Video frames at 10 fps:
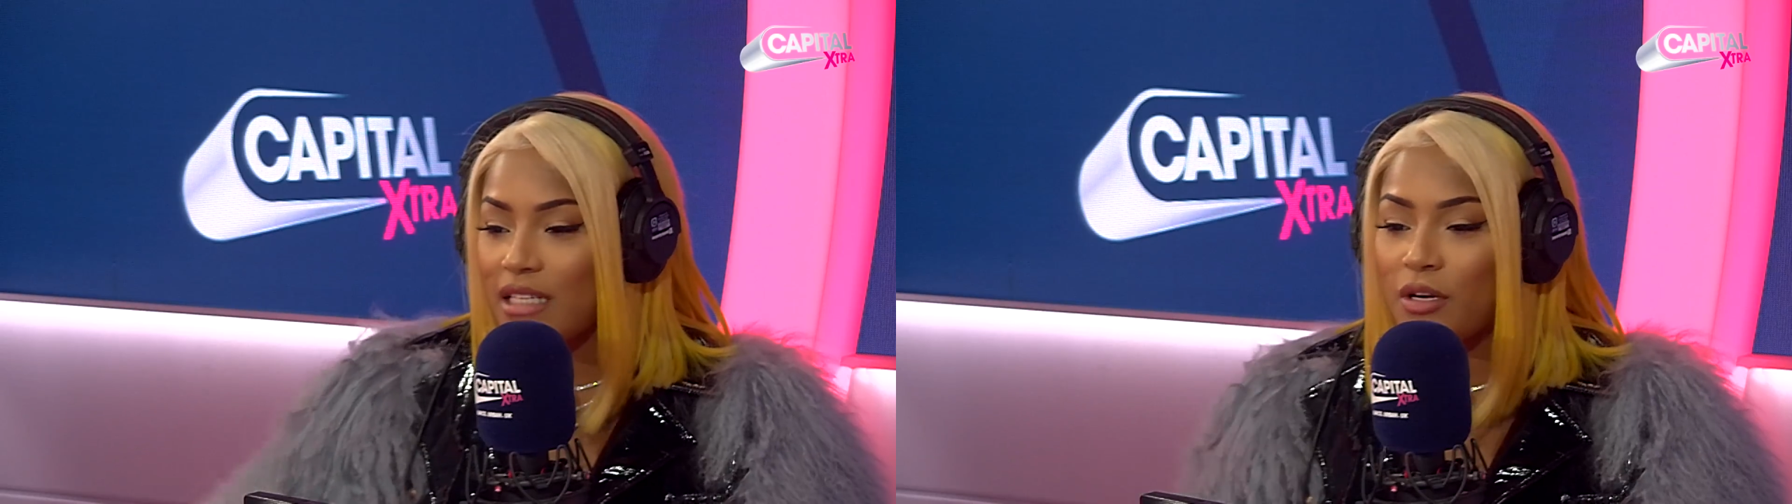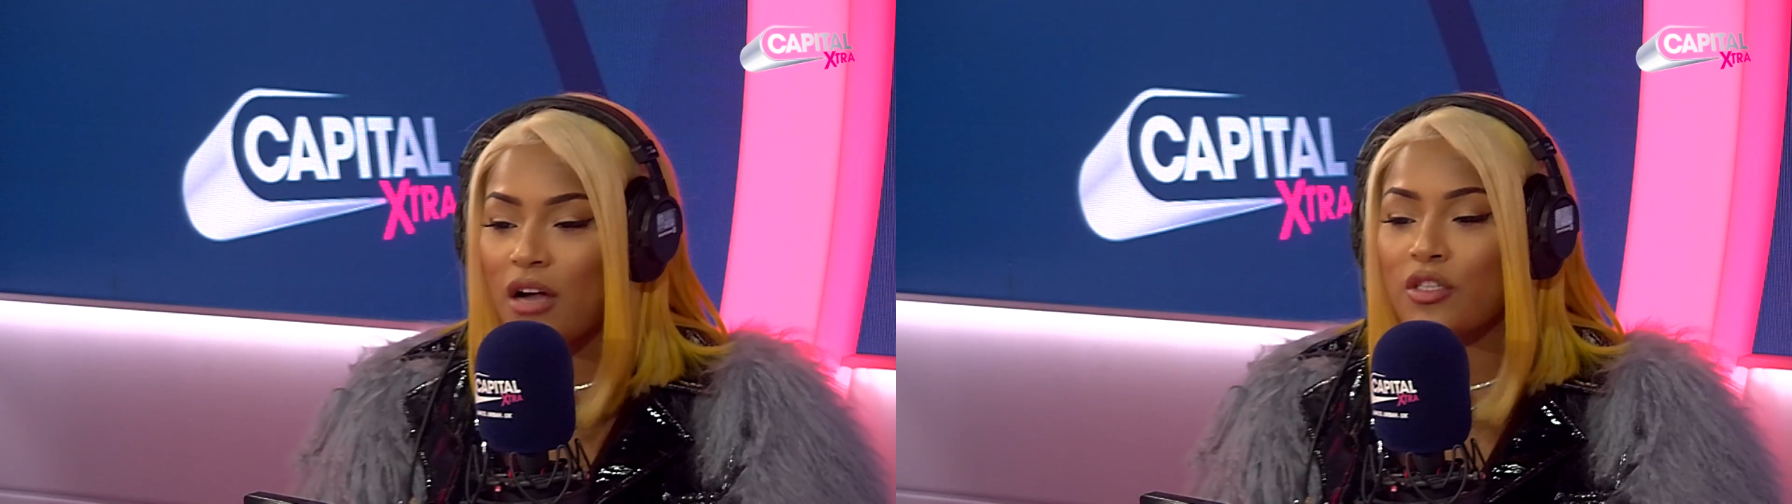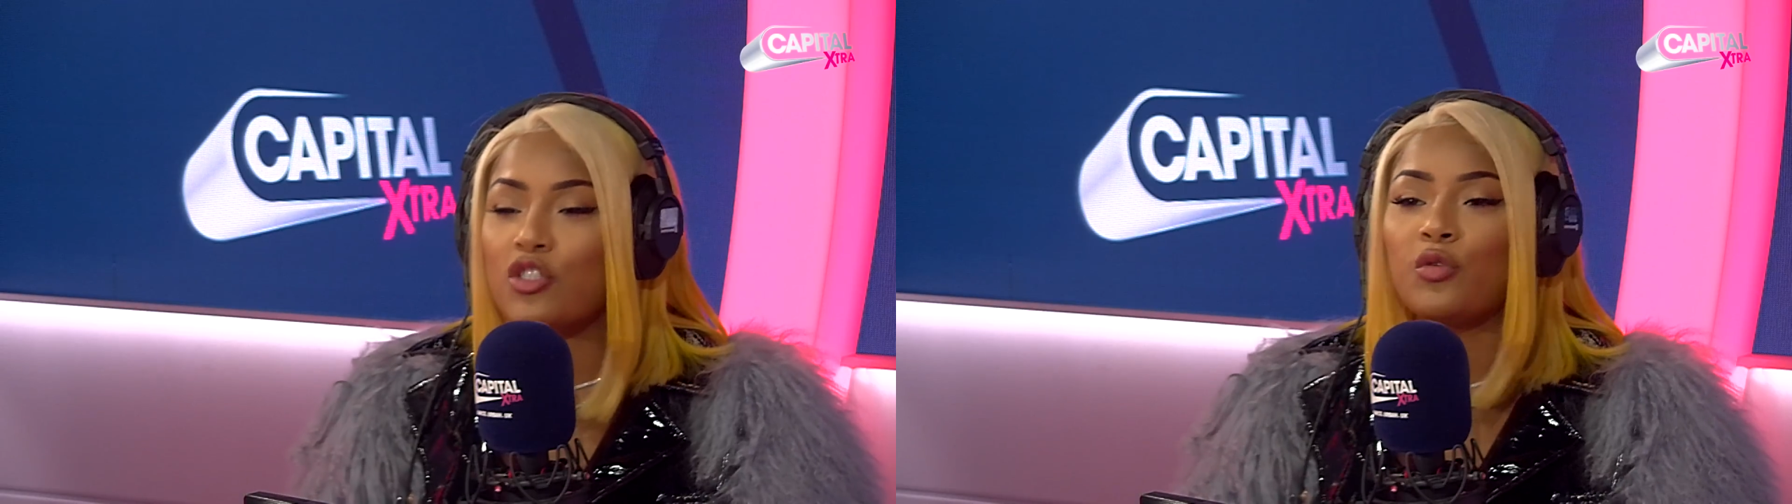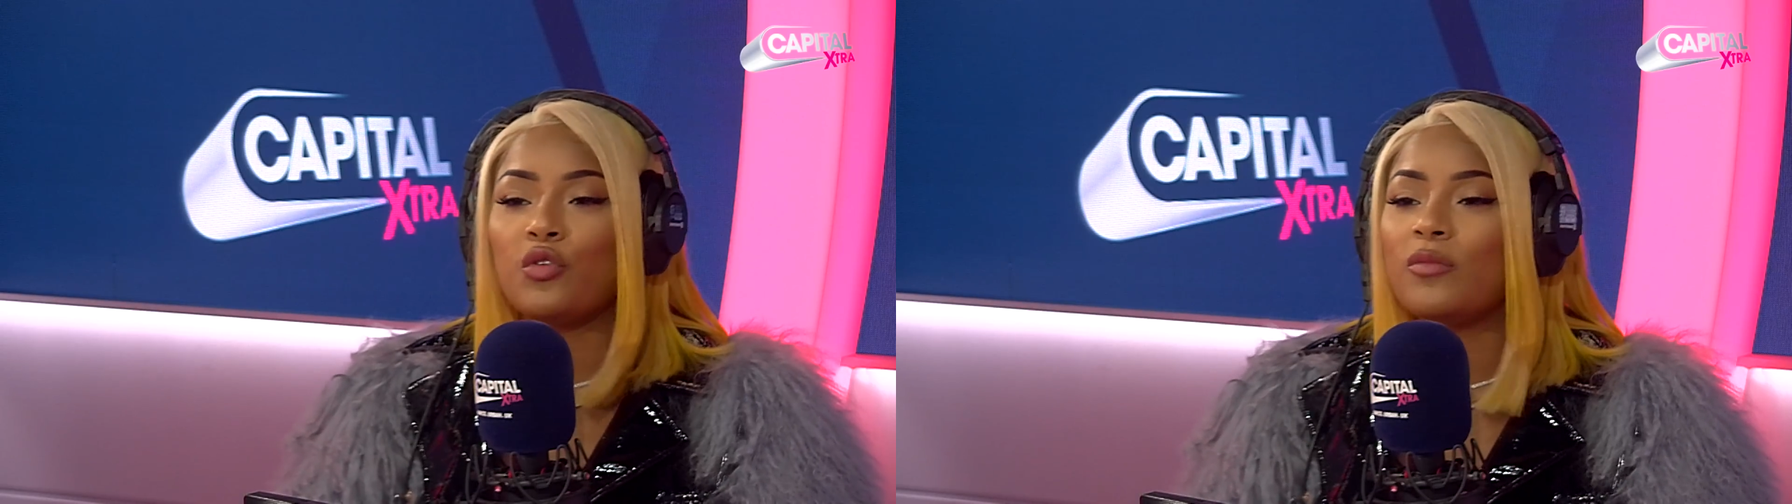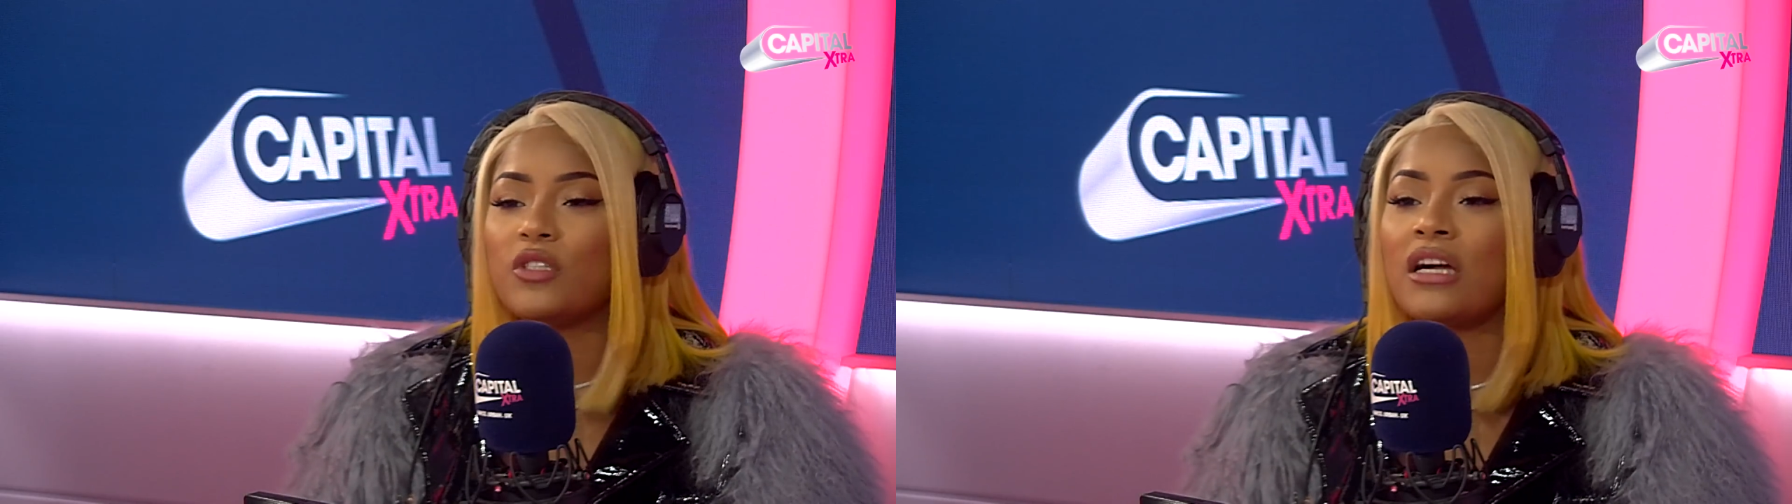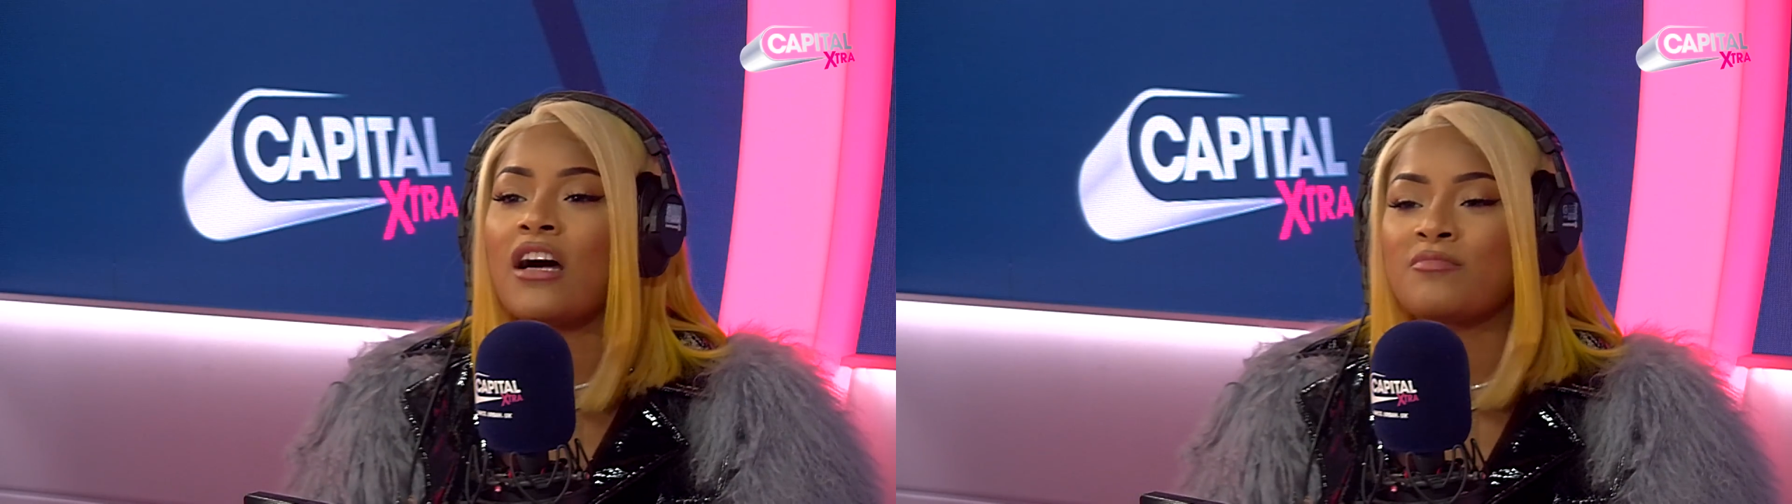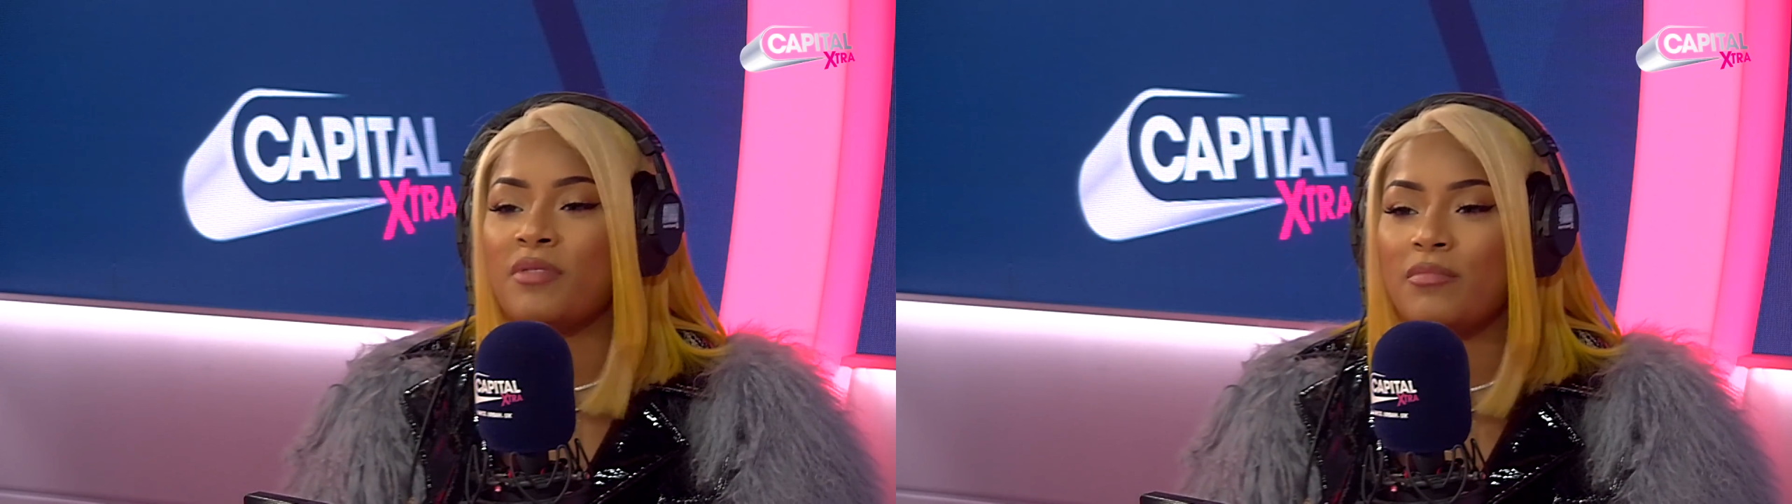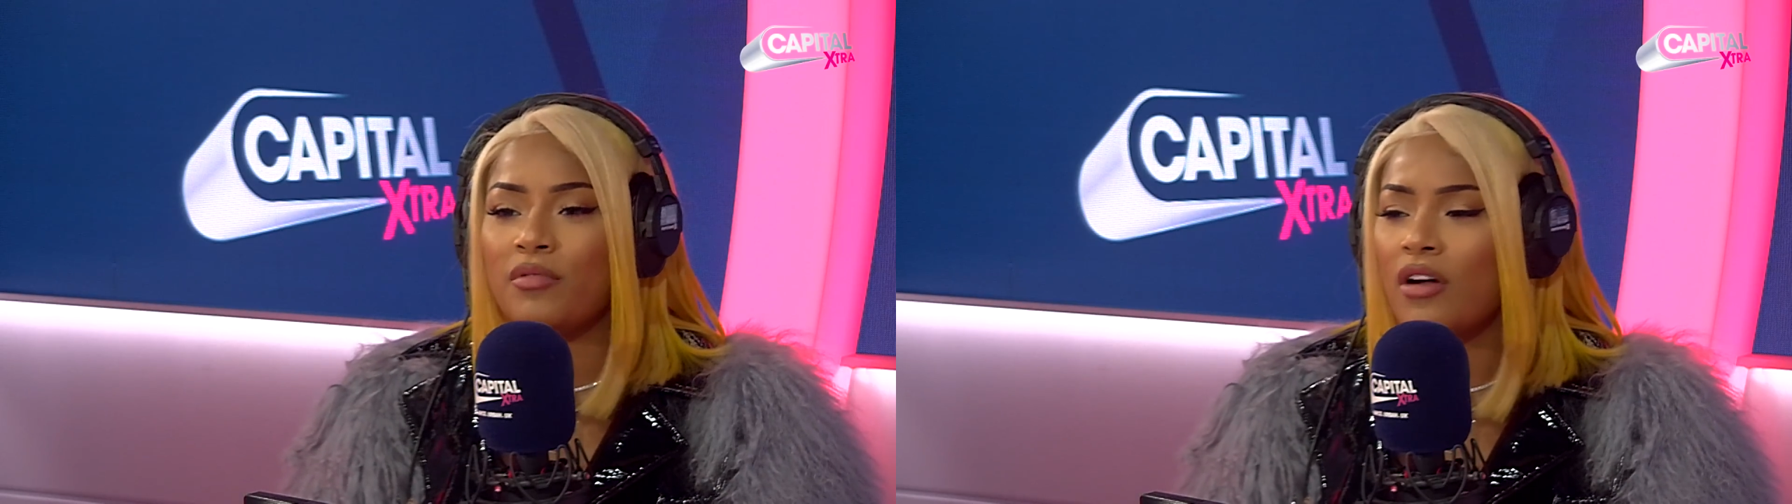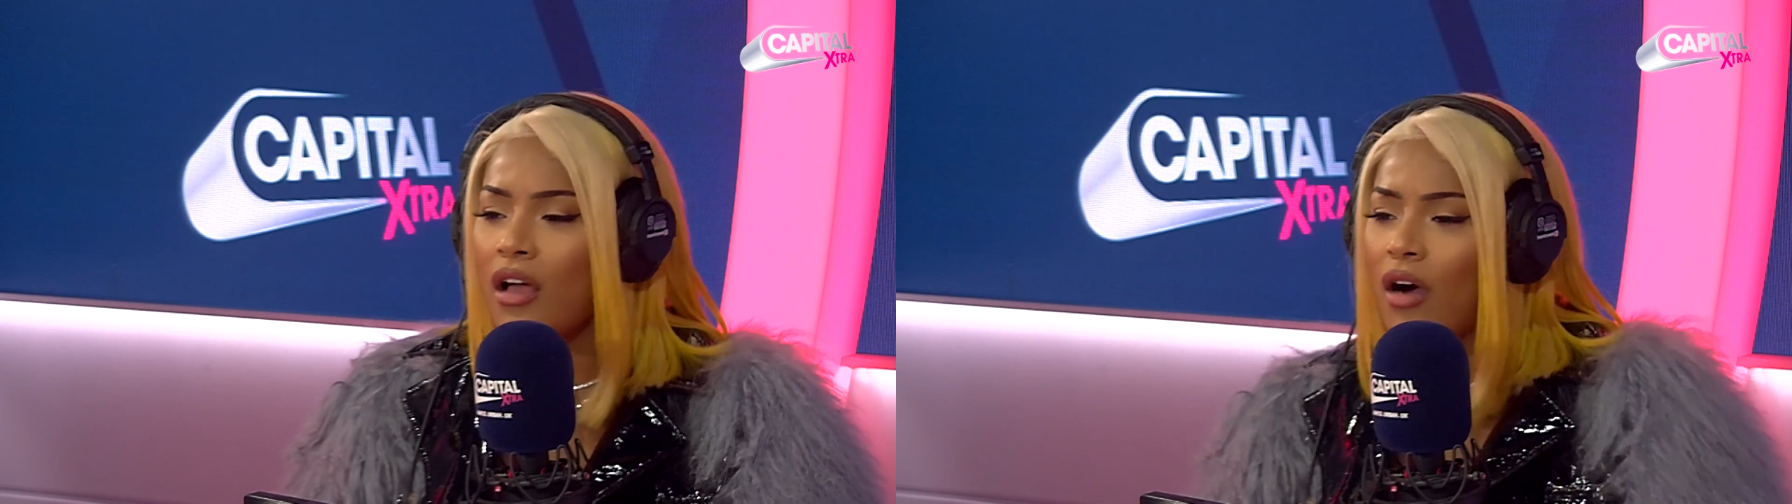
It's becoming so normal to cuss people.